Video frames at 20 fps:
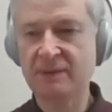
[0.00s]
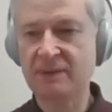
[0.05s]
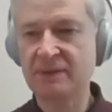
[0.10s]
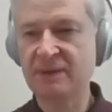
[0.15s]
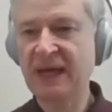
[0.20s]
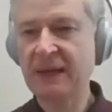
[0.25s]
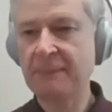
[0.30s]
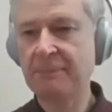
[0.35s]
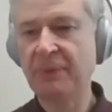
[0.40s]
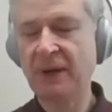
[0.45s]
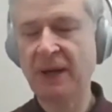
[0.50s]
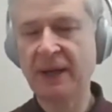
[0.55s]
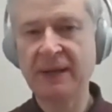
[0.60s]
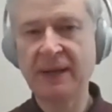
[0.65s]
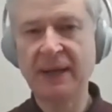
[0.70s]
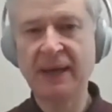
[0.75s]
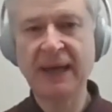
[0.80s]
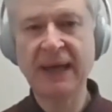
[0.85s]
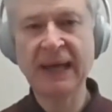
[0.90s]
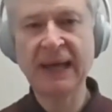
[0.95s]
that by
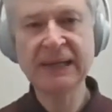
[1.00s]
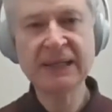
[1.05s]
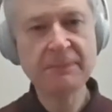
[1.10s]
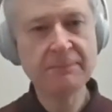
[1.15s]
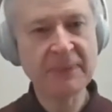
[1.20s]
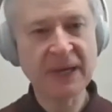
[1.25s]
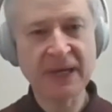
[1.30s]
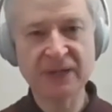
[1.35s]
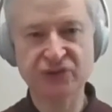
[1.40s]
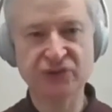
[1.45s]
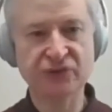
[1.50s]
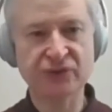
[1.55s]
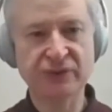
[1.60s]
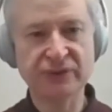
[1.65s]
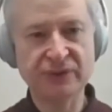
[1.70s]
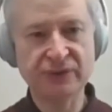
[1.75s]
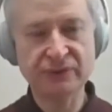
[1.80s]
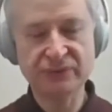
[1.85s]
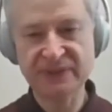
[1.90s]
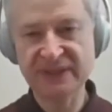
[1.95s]
any measure
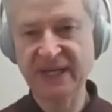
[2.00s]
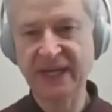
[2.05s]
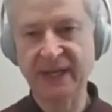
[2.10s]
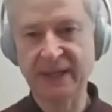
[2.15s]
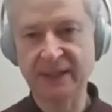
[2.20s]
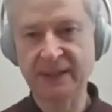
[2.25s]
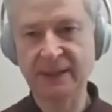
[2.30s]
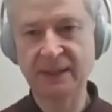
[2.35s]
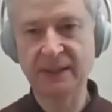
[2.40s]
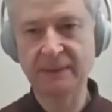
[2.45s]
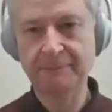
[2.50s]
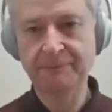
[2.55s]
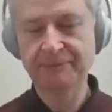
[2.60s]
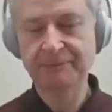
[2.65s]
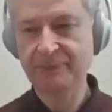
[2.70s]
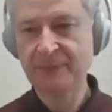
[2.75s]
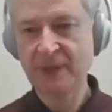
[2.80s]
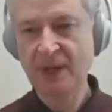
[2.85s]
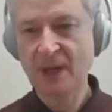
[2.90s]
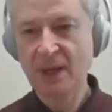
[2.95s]
you take,
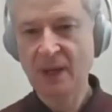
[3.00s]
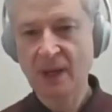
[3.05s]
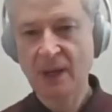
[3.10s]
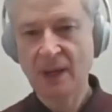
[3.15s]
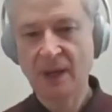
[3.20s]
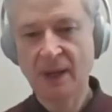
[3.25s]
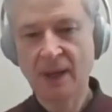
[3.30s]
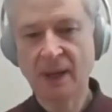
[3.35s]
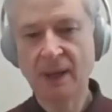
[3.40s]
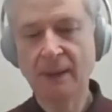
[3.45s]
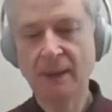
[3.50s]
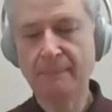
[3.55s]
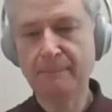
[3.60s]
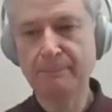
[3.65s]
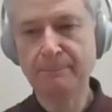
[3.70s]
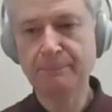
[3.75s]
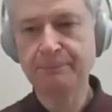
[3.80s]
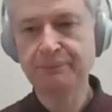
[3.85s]
um,